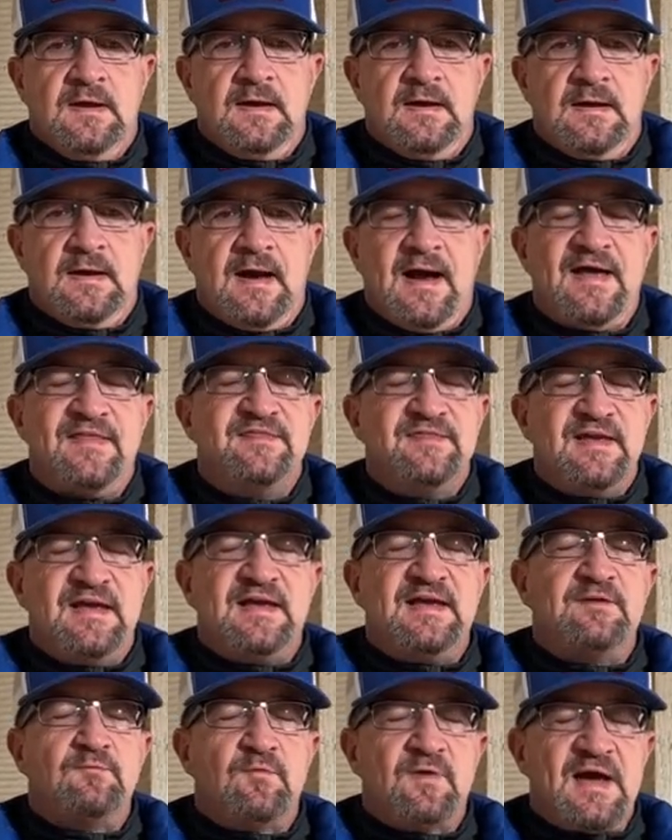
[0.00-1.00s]
I
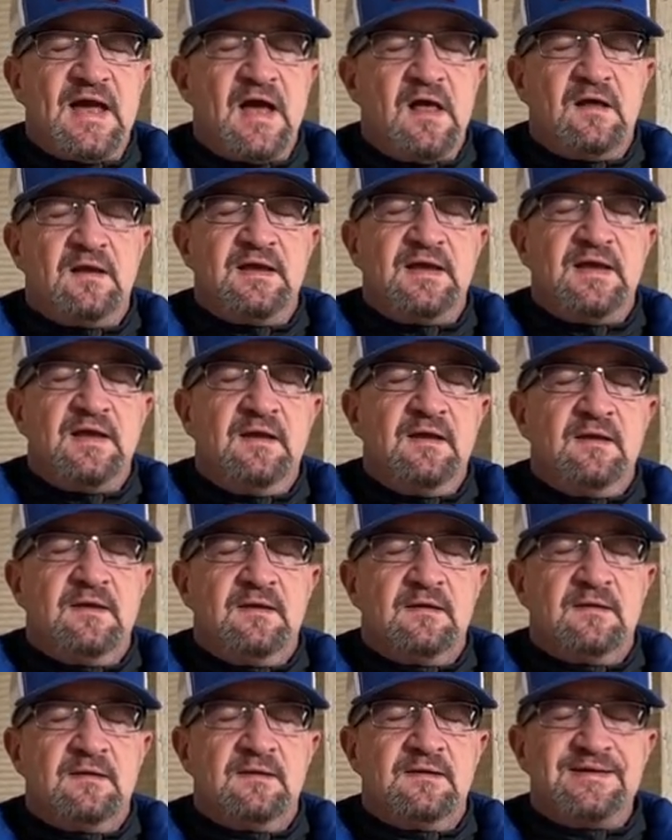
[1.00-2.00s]
think in reality,
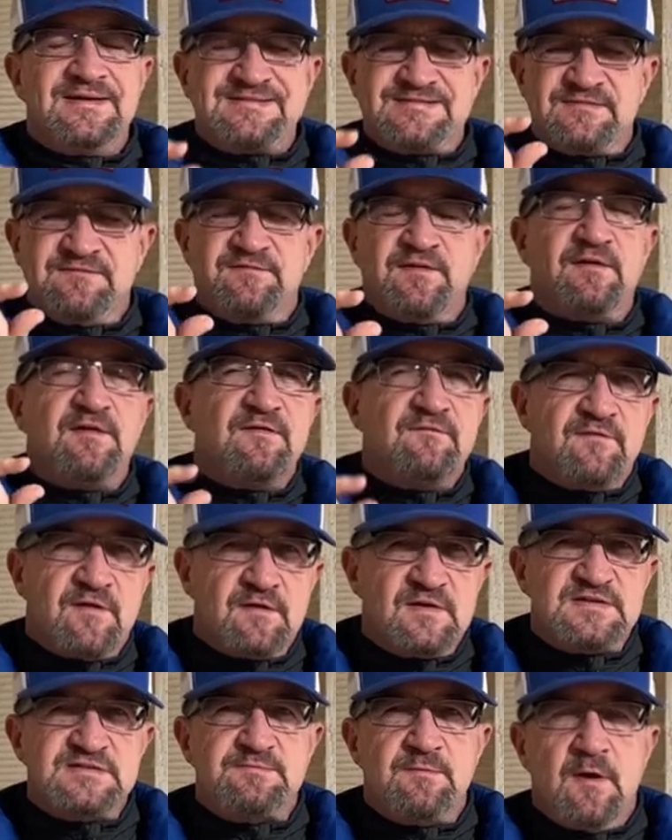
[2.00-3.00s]
it's a
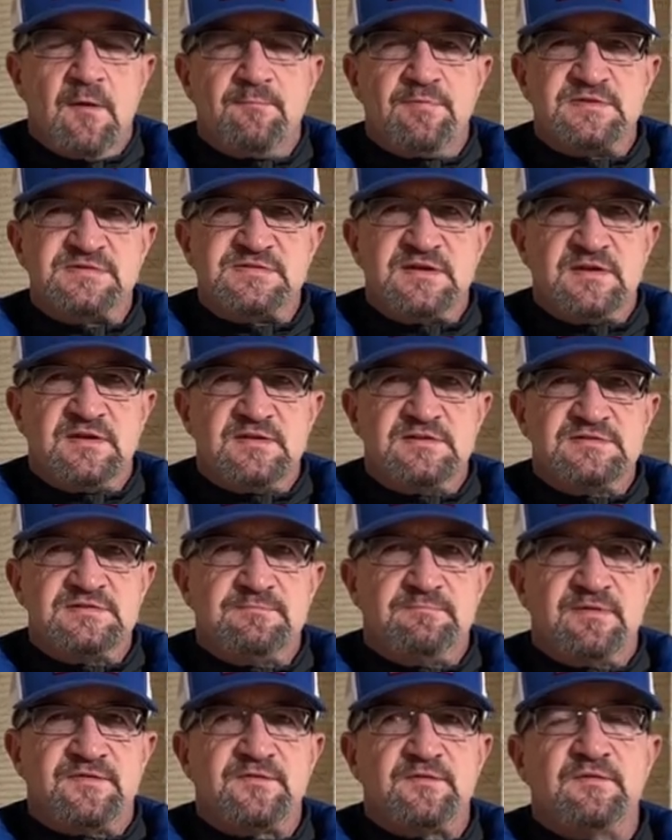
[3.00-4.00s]
very small
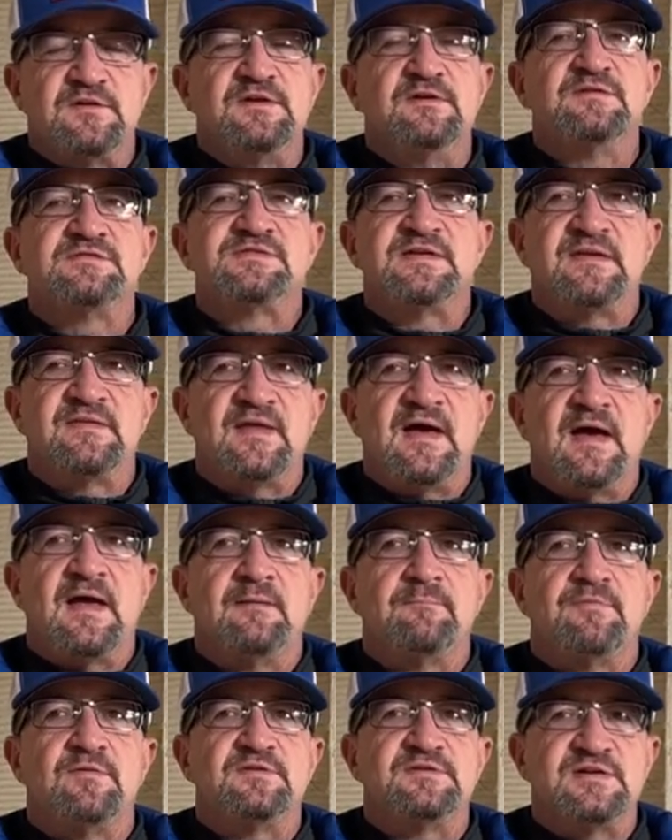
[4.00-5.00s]
percentage, but they're using
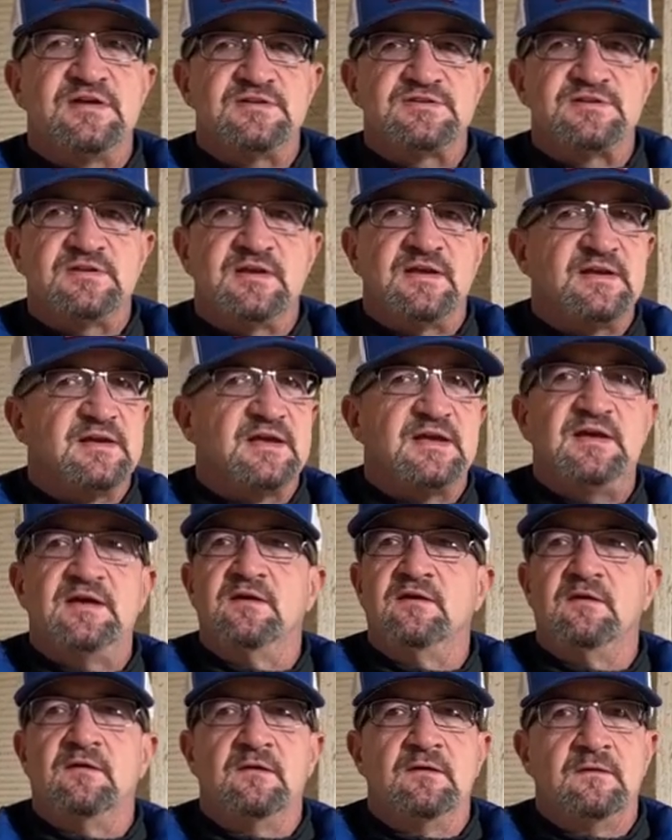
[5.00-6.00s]
that potentially to
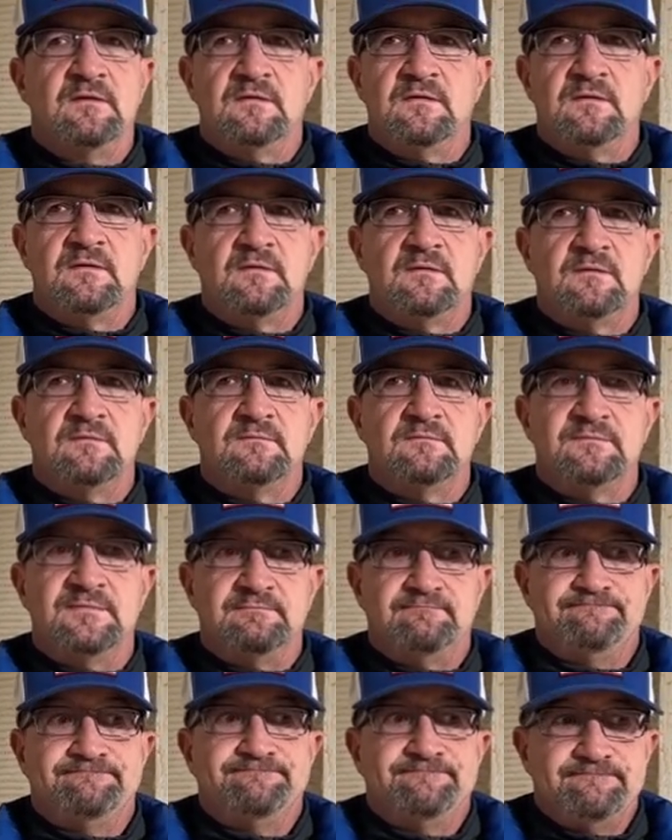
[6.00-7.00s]
kill
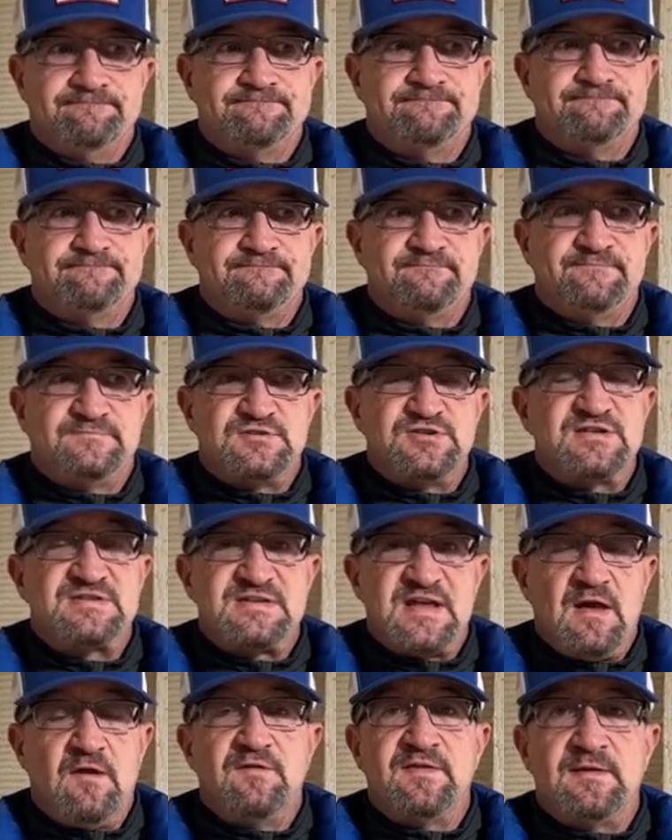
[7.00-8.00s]

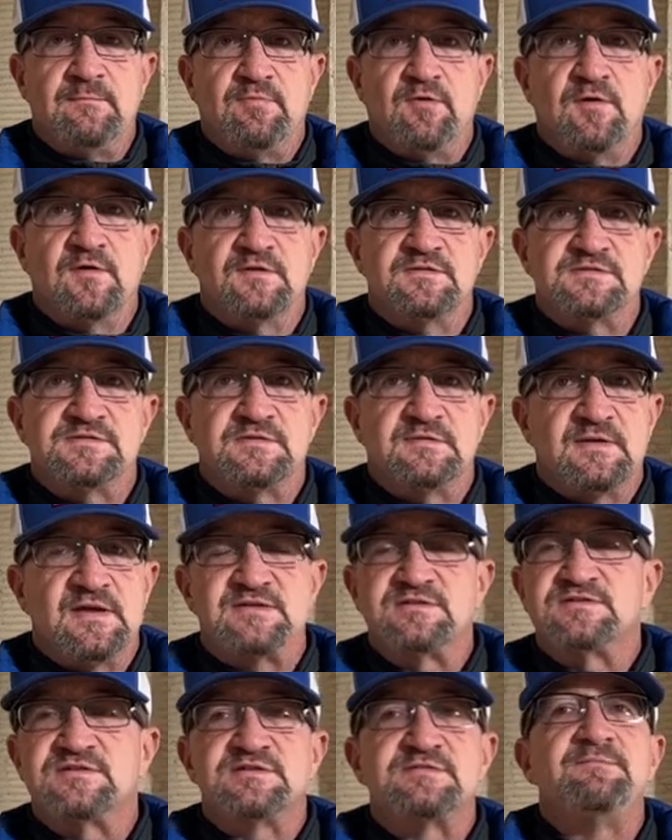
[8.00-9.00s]
just healthy birds.
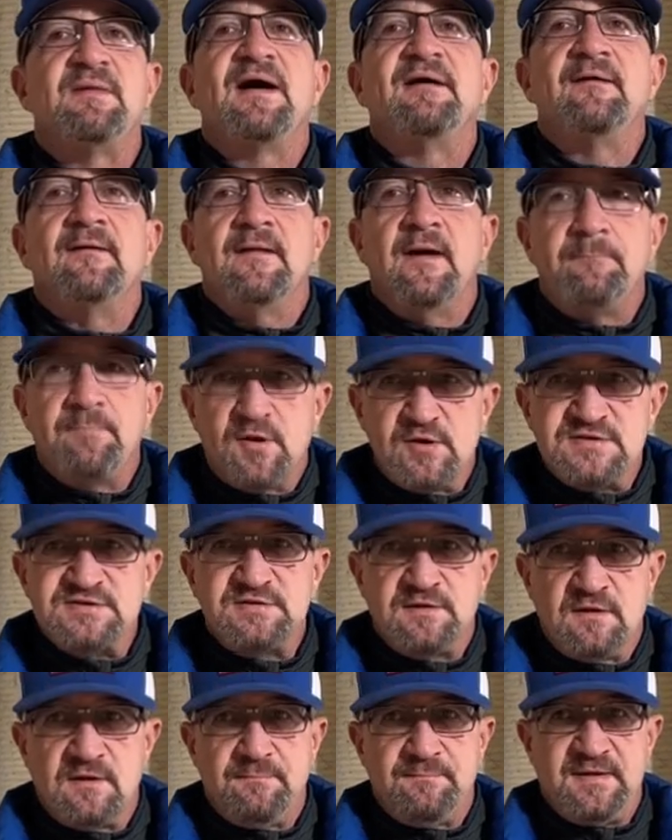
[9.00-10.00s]
That's just a
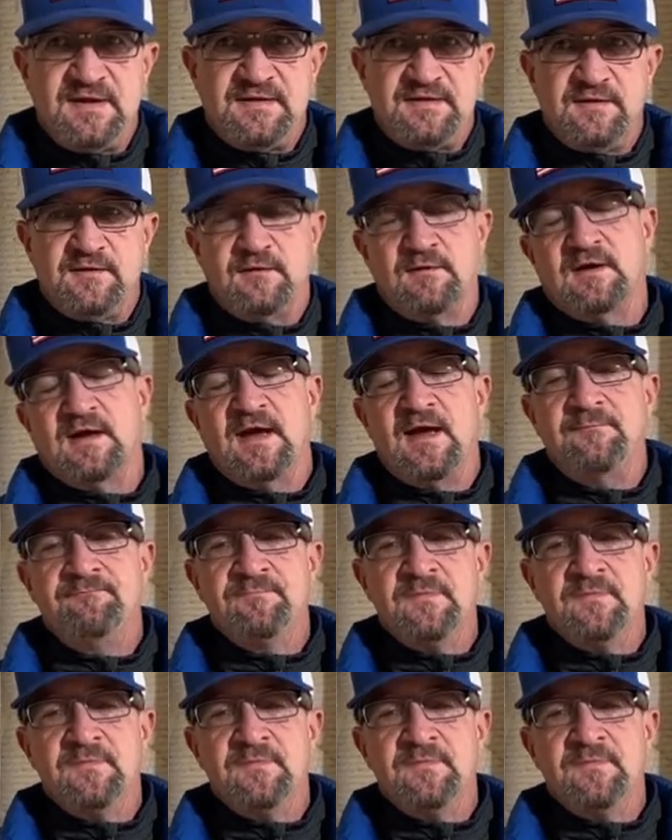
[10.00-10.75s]
personal opinion, okay?